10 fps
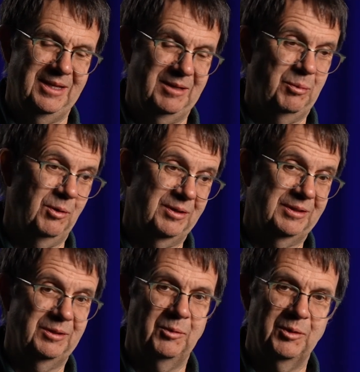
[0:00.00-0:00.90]

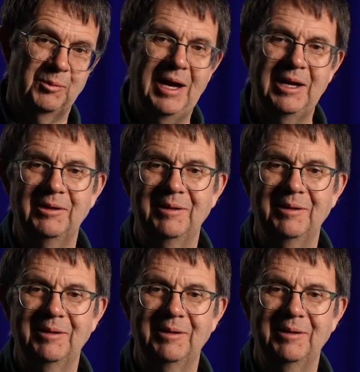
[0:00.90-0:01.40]
important and worthwhile.